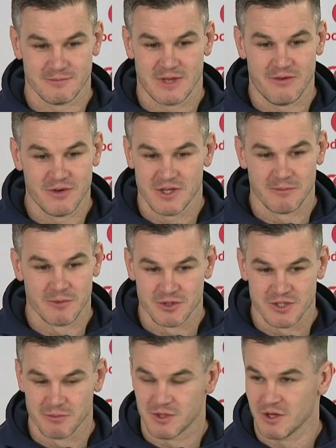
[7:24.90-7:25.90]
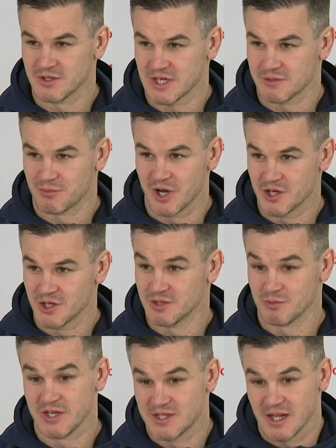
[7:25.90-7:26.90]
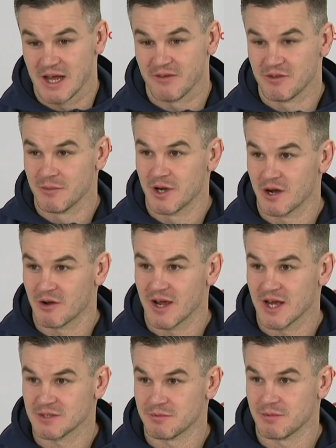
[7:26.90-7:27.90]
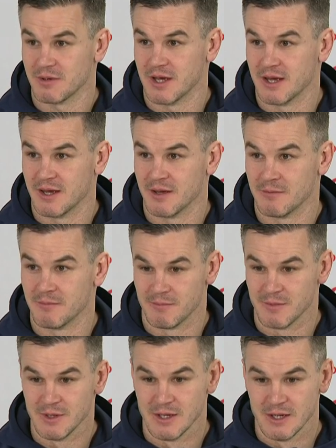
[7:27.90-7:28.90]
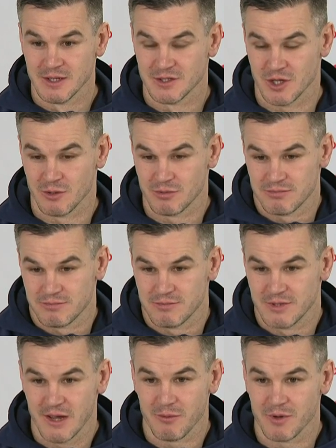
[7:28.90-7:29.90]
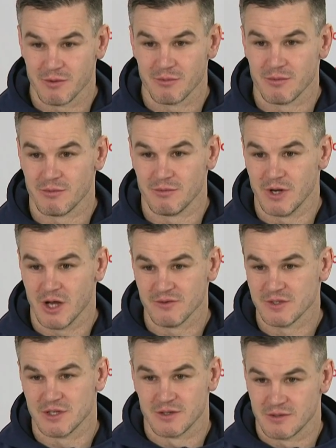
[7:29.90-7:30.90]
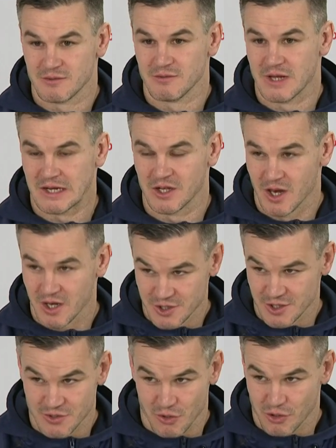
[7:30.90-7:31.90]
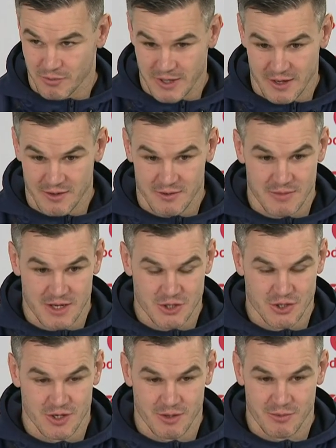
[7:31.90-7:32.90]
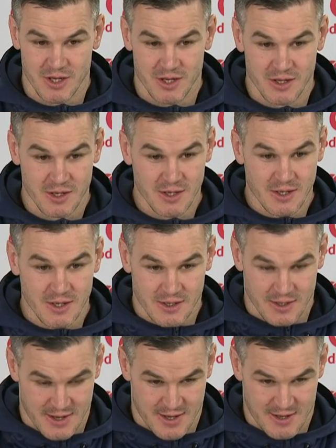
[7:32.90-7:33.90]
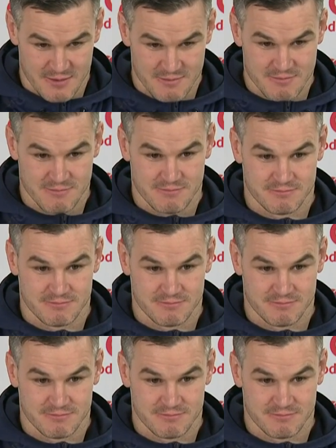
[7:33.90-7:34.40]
every team goes in with those aspirations. We still have them in our grasp. Um, so yeah, we we obviously acknowledge and talk about it and make sure that we um,